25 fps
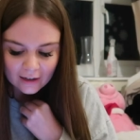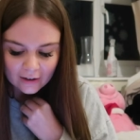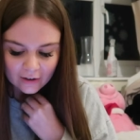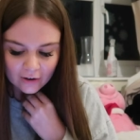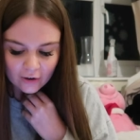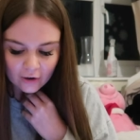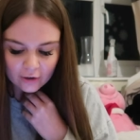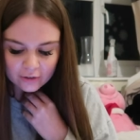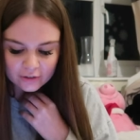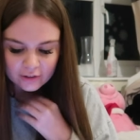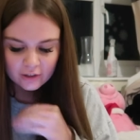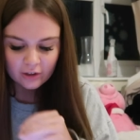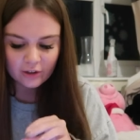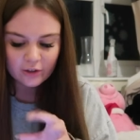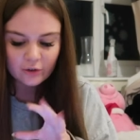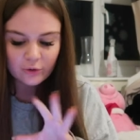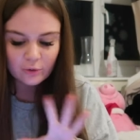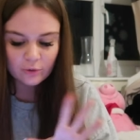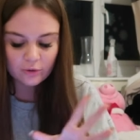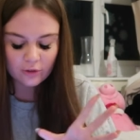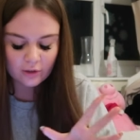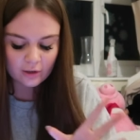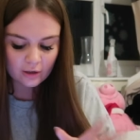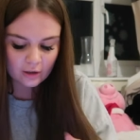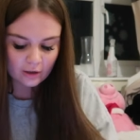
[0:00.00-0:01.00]
I kind of like
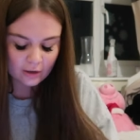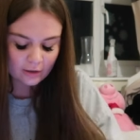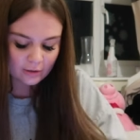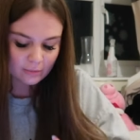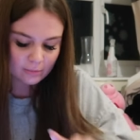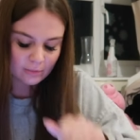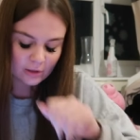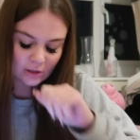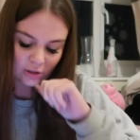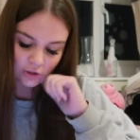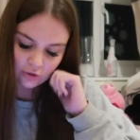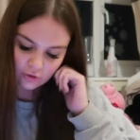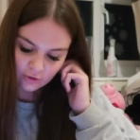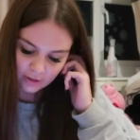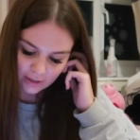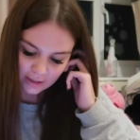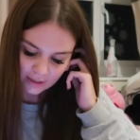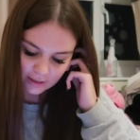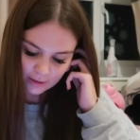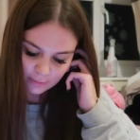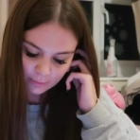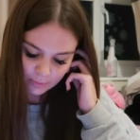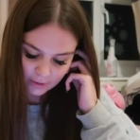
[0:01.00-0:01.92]
all the like mysteries,